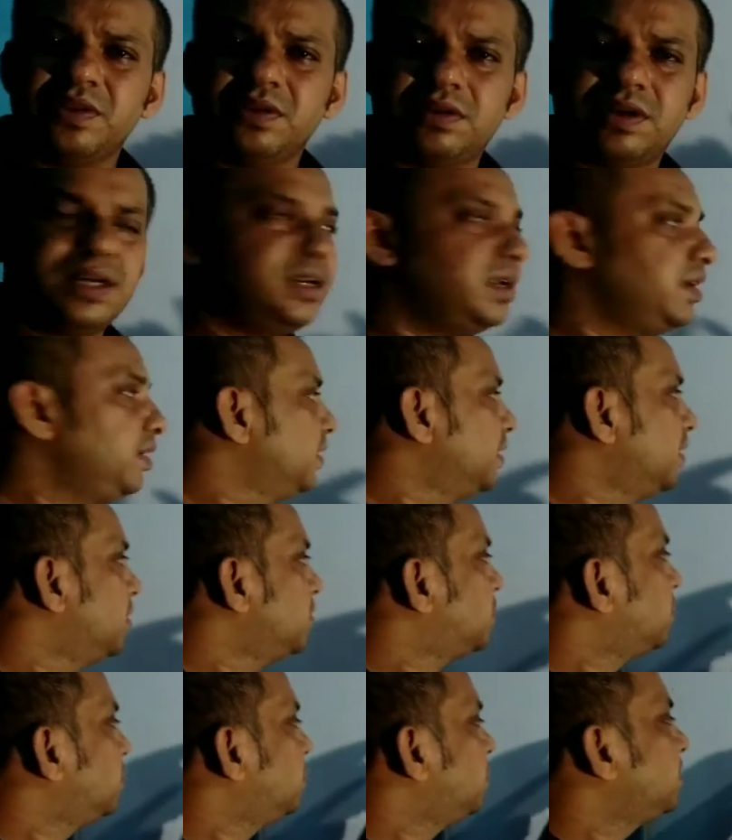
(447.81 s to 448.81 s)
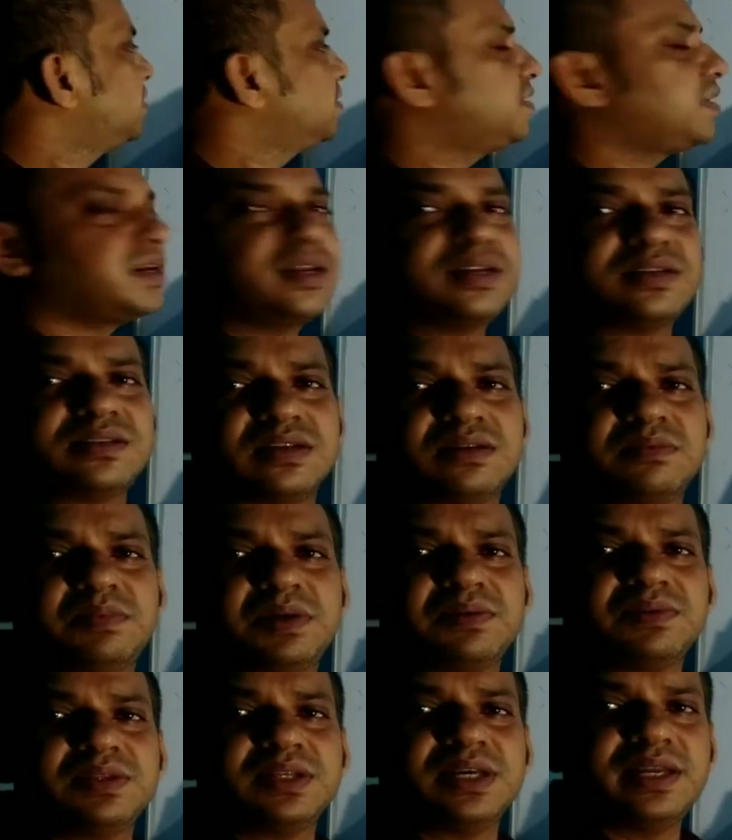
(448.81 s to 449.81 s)
Right? So this is the relation
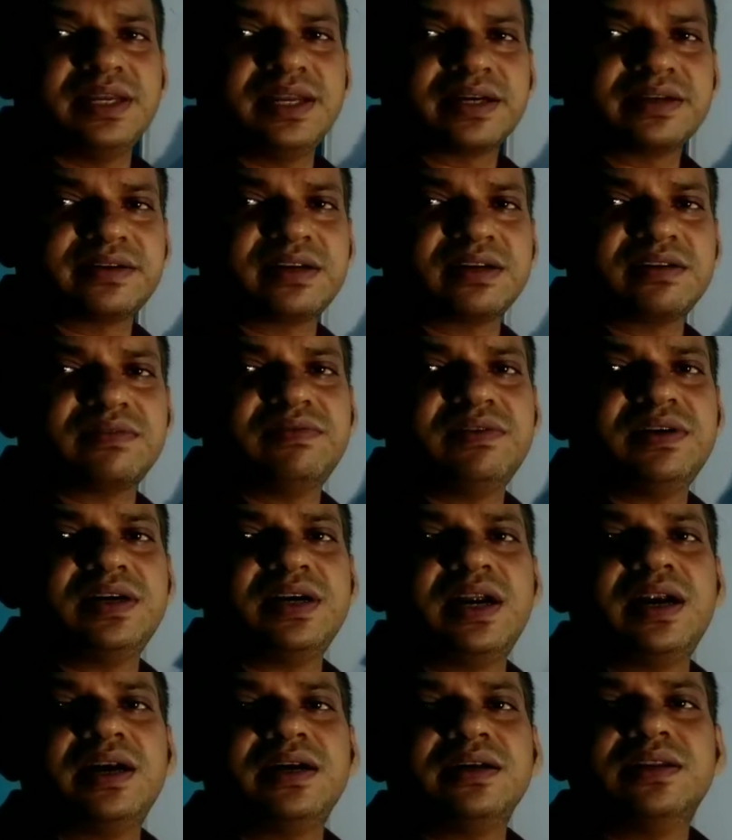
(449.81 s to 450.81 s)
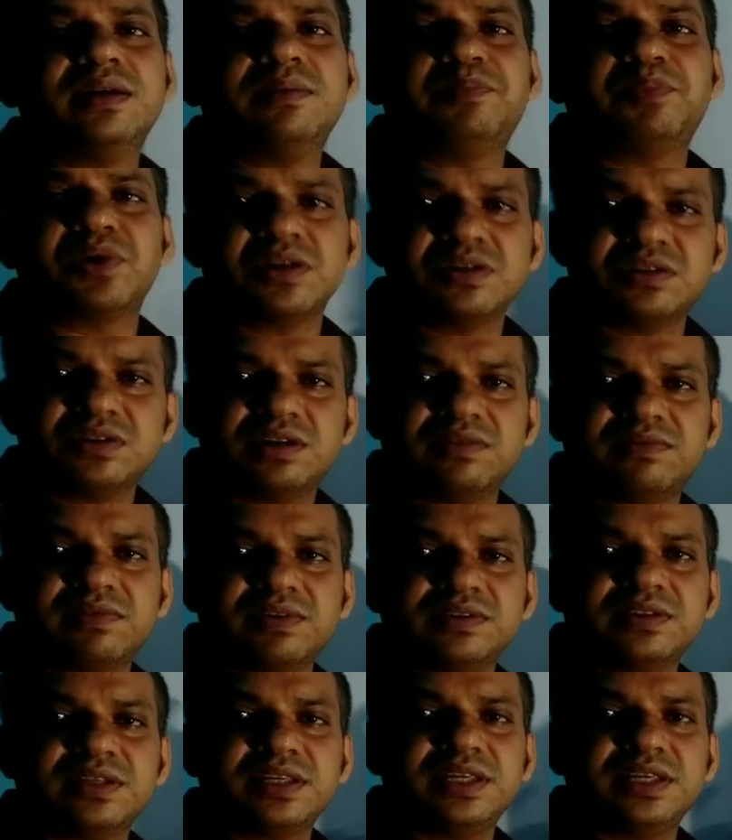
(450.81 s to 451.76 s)
between the electric field and the potential difference.